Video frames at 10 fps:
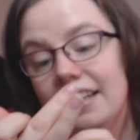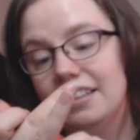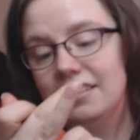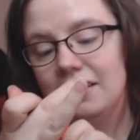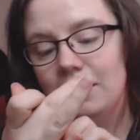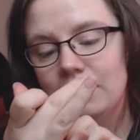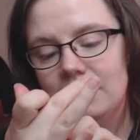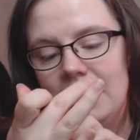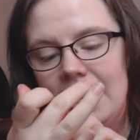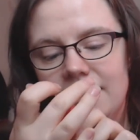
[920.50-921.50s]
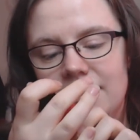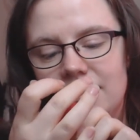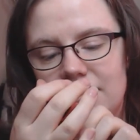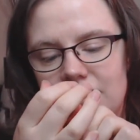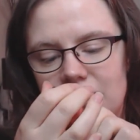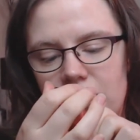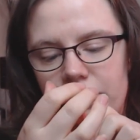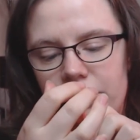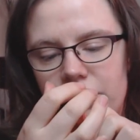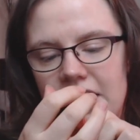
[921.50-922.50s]
And it is always nice to sort
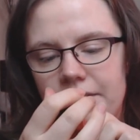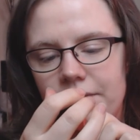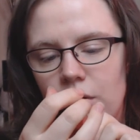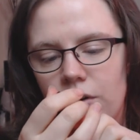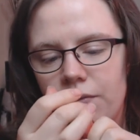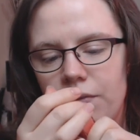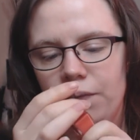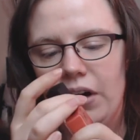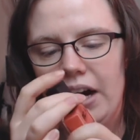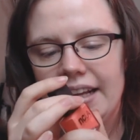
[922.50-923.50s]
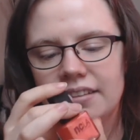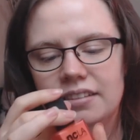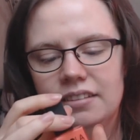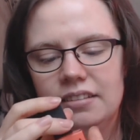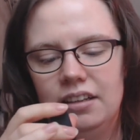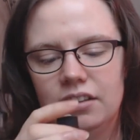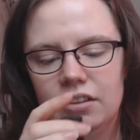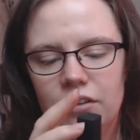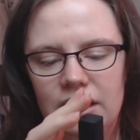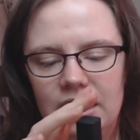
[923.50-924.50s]
of see more and more brands that
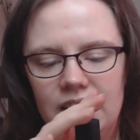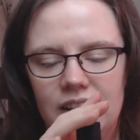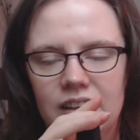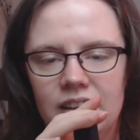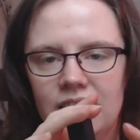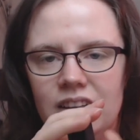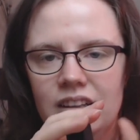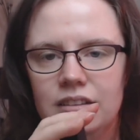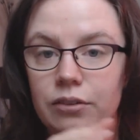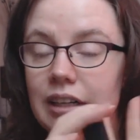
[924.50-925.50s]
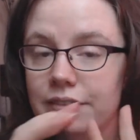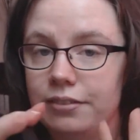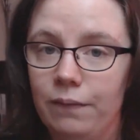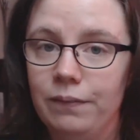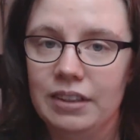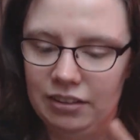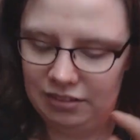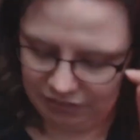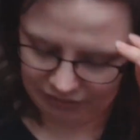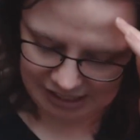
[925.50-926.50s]
are going free from
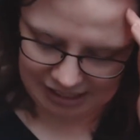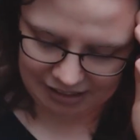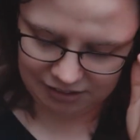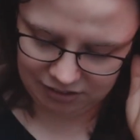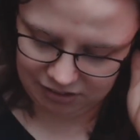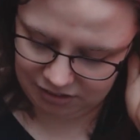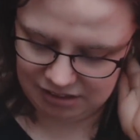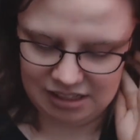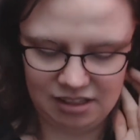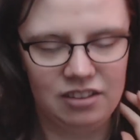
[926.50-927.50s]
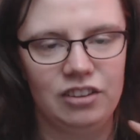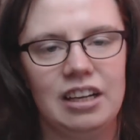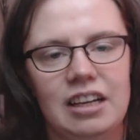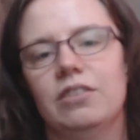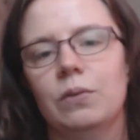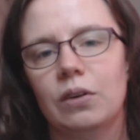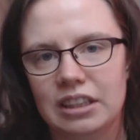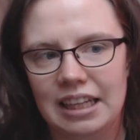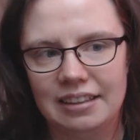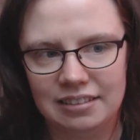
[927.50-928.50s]
lots of things, because then, you know, you have to
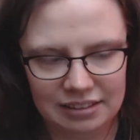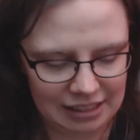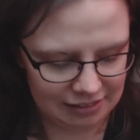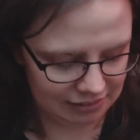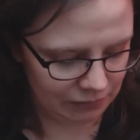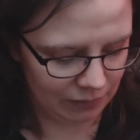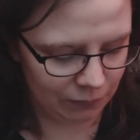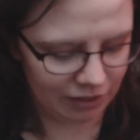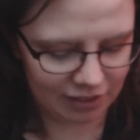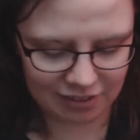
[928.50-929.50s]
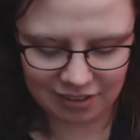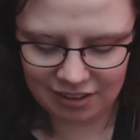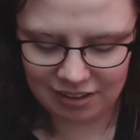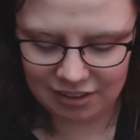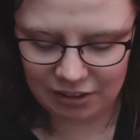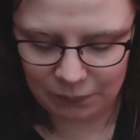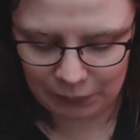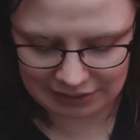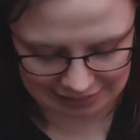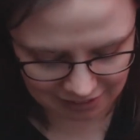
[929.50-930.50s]
worry less and less about what you're
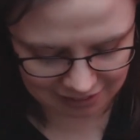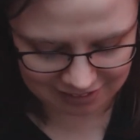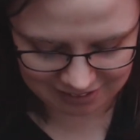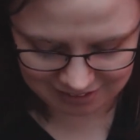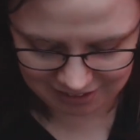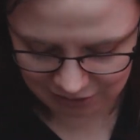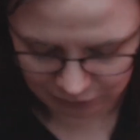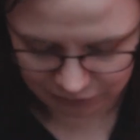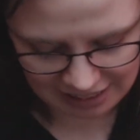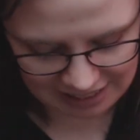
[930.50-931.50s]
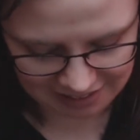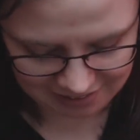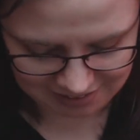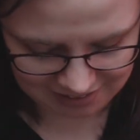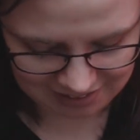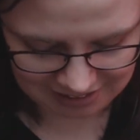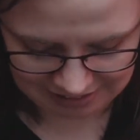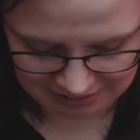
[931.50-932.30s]
putting on your face.